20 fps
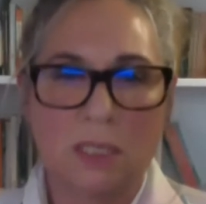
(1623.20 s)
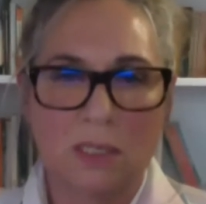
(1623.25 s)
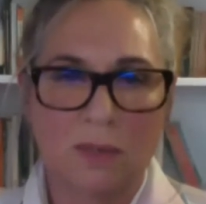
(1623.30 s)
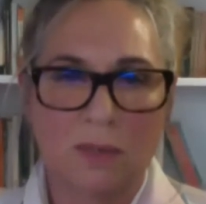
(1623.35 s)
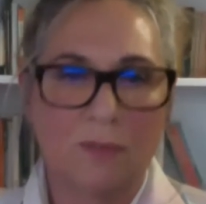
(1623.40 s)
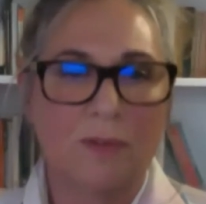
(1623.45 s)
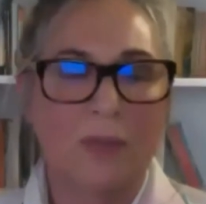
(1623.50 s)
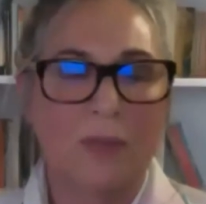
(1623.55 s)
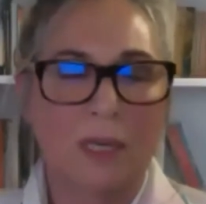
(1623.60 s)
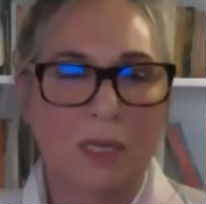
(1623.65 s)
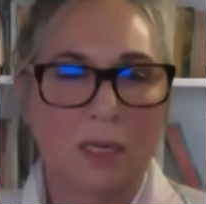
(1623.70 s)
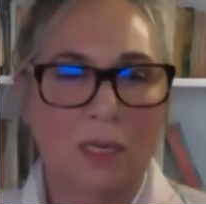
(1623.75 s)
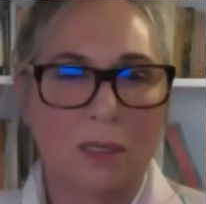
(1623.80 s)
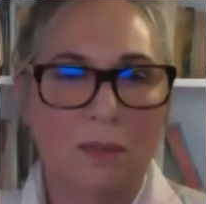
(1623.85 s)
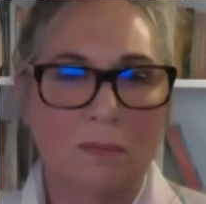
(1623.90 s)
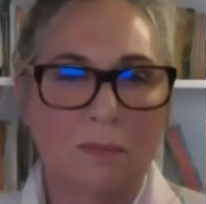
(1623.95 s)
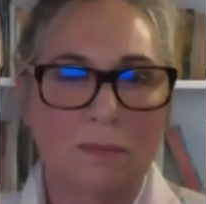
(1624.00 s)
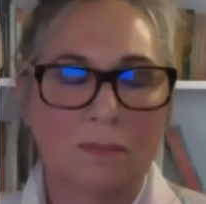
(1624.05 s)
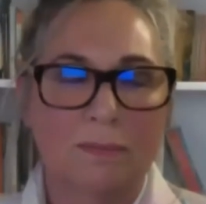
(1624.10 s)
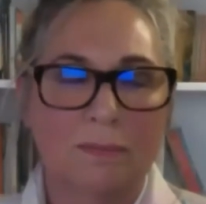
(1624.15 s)
fear?
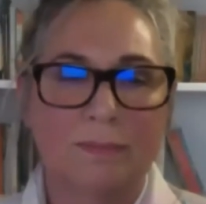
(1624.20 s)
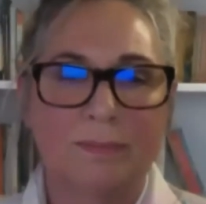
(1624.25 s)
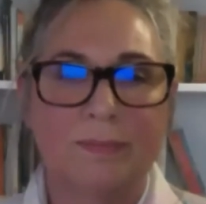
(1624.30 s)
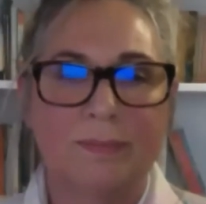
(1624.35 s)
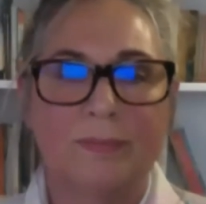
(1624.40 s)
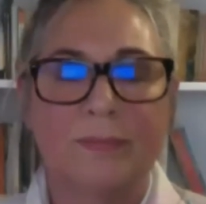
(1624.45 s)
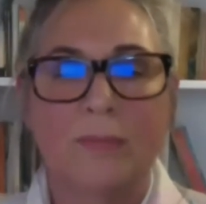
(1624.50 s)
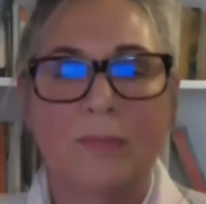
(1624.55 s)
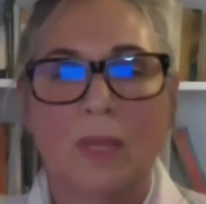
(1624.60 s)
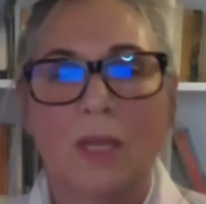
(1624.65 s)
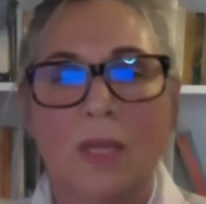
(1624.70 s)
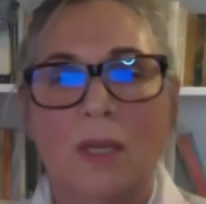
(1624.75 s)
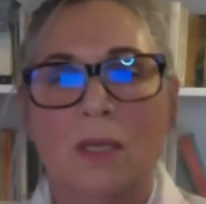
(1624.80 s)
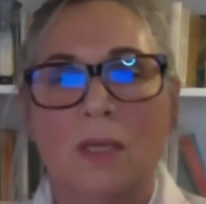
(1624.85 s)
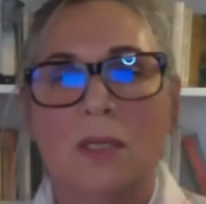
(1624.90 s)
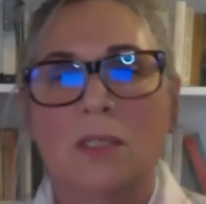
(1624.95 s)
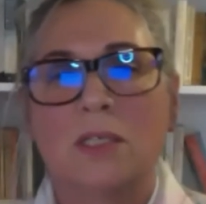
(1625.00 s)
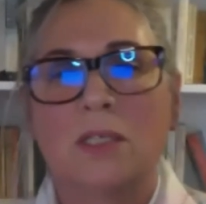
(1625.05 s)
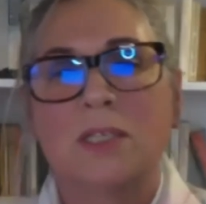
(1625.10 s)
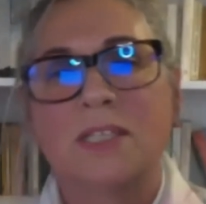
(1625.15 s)

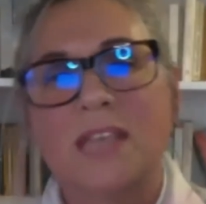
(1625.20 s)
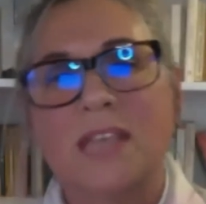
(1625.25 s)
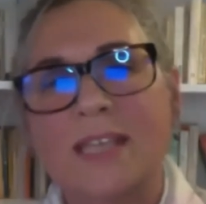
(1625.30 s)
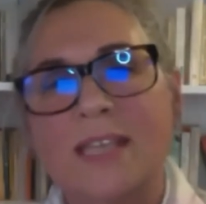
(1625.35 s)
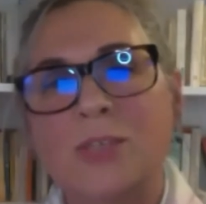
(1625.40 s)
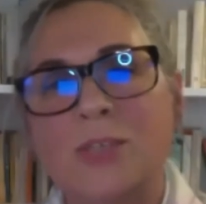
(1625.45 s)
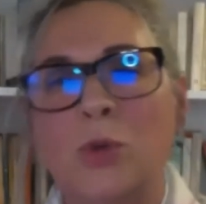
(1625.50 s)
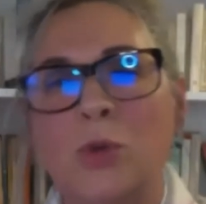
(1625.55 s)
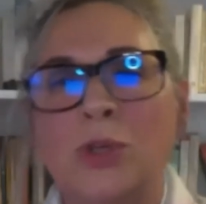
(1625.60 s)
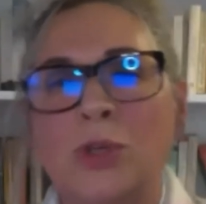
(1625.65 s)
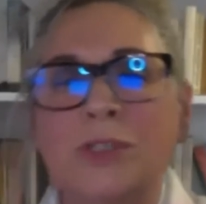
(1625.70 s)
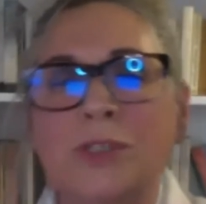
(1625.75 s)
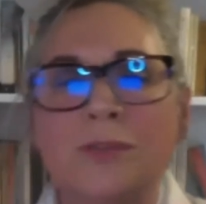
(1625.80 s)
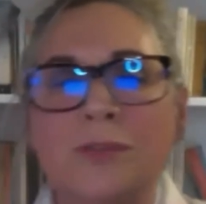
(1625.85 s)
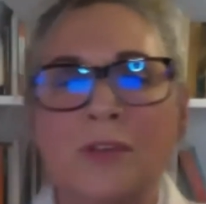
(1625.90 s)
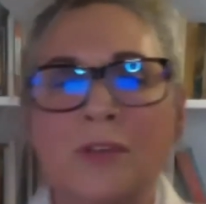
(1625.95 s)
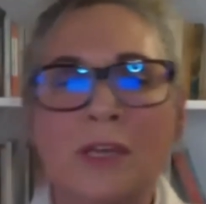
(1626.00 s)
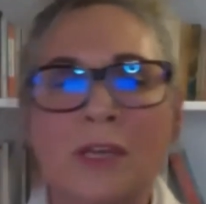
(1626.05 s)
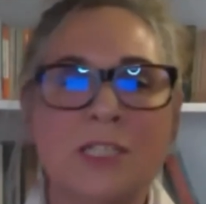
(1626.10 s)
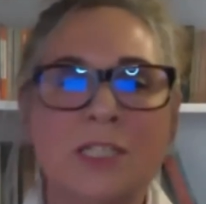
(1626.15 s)
So say his worst
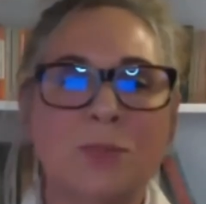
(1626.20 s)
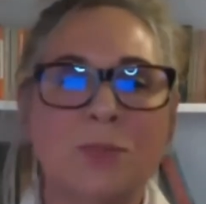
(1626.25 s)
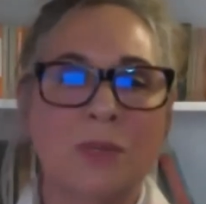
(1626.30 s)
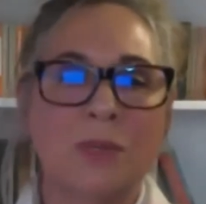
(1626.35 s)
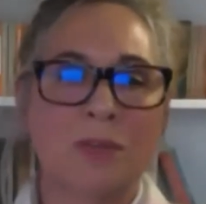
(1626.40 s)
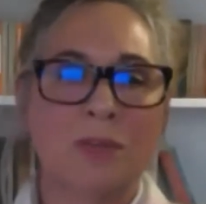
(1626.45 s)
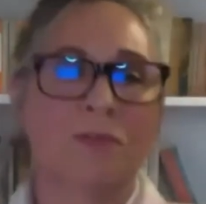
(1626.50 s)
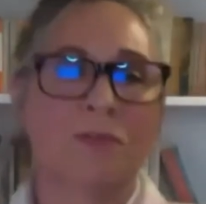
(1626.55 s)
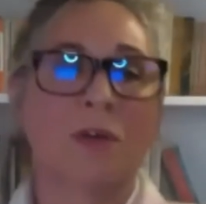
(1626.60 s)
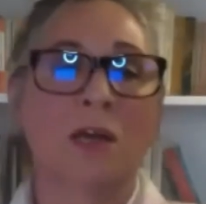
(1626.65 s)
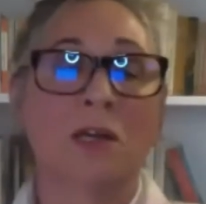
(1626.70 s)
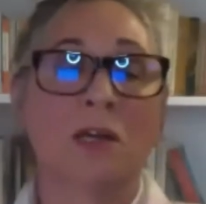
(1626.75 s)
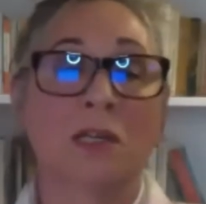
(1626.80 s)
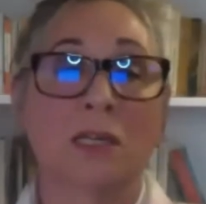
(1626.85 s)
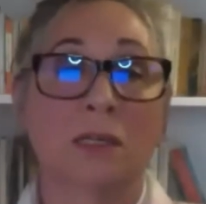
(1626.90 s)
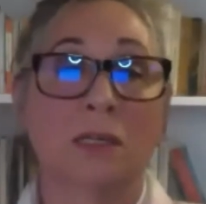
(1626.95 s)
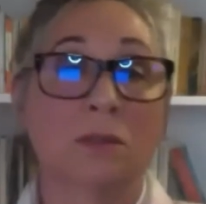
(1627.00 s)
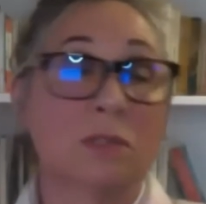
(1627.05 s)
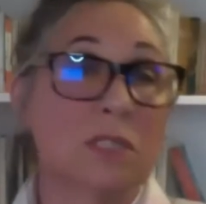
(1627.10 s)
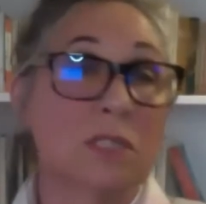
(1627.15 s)
fear is being found
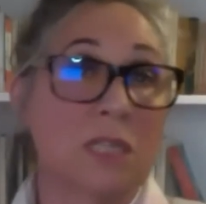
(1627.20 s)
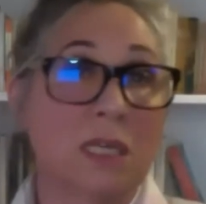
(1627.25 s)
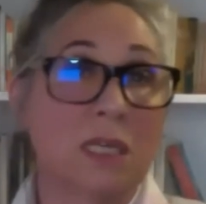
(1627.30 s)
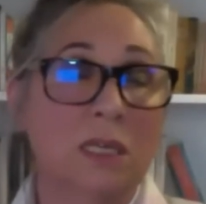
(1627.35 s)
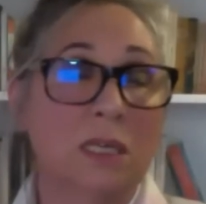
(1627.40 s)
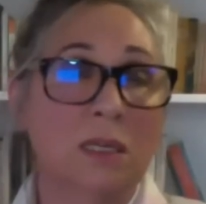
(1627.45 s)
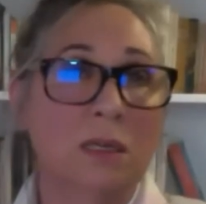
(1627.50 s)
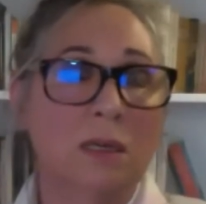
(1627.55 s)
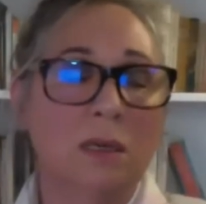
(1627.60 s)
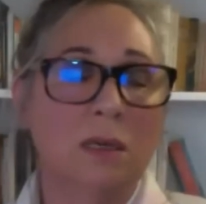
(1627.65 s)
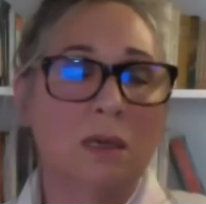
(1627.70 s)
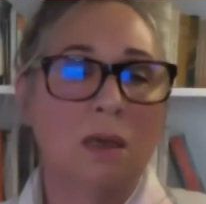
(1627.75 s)
guilty